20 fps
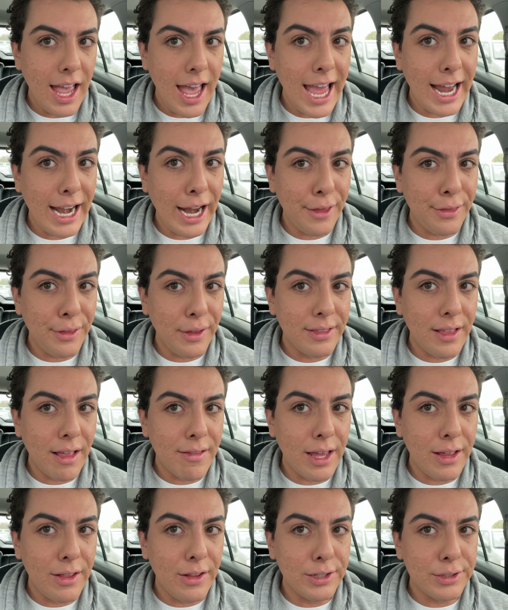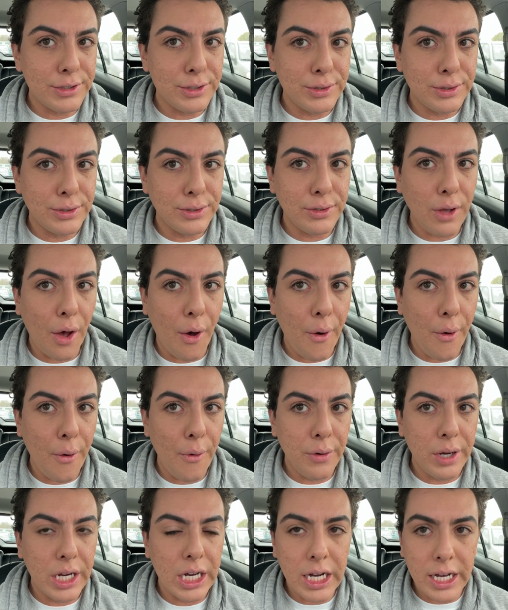And I think that they look
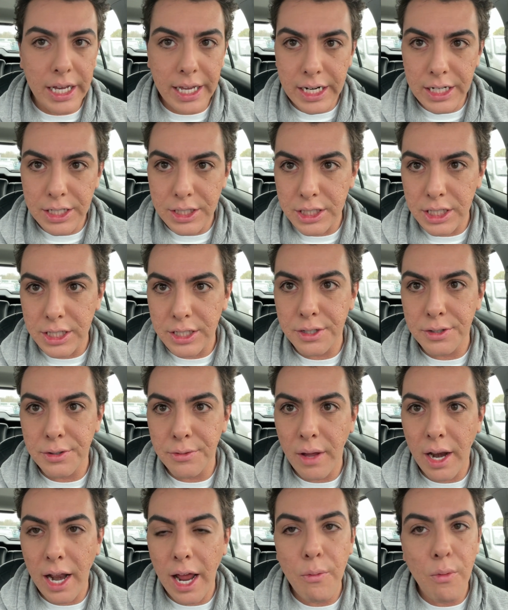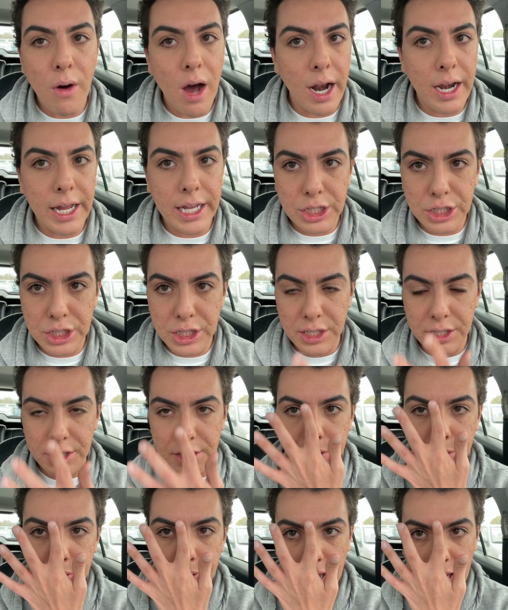so good. She knew what I wanted. She
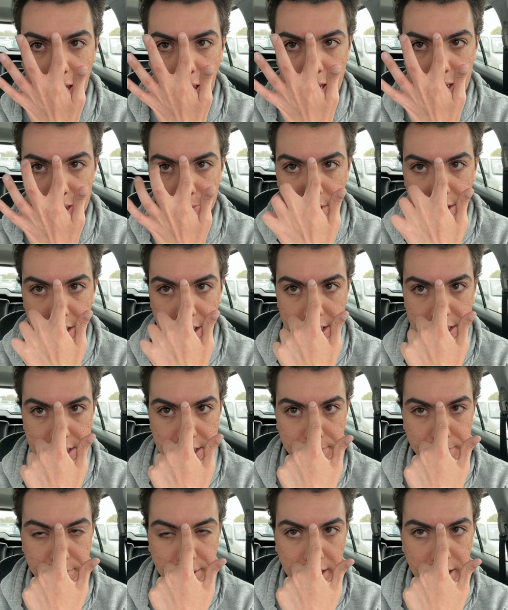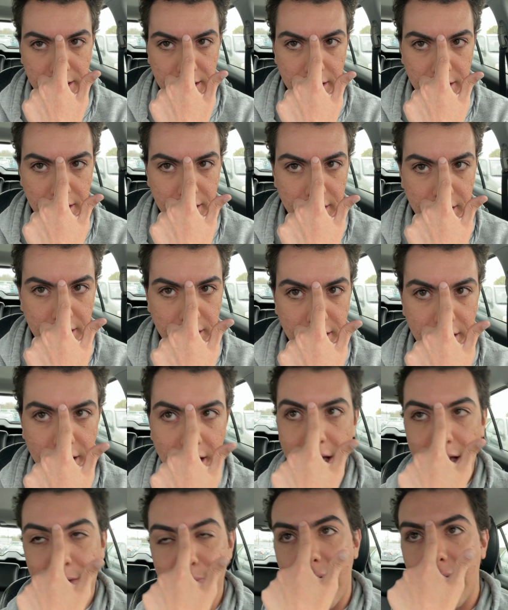knew, like, I wanted it to be
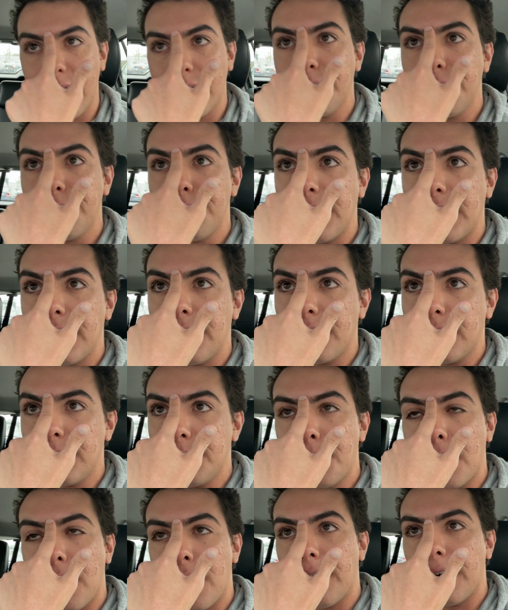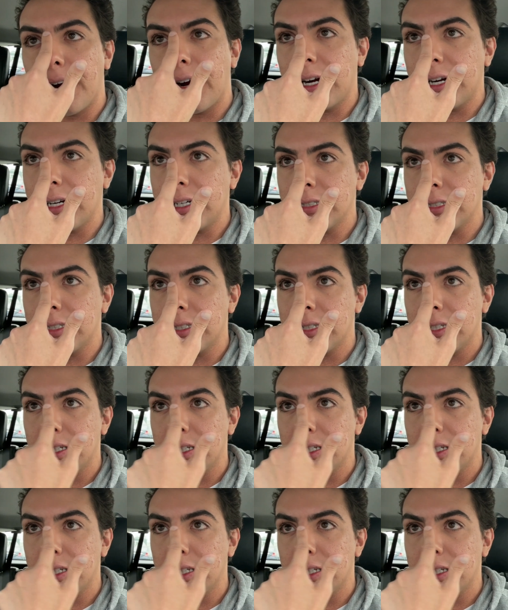about a finger apart.